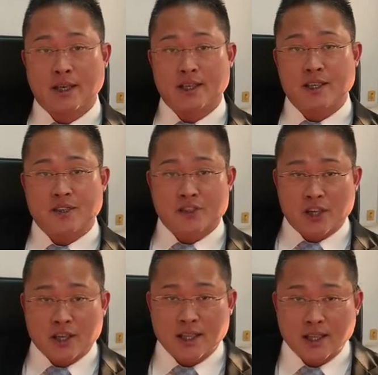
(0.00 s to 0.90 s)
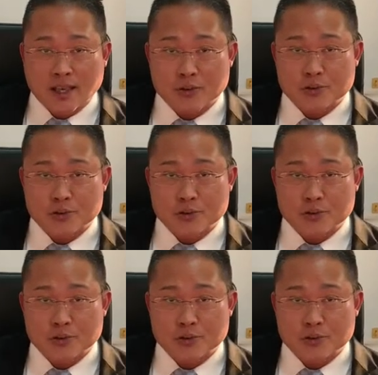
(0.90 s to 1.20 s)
he is not allowed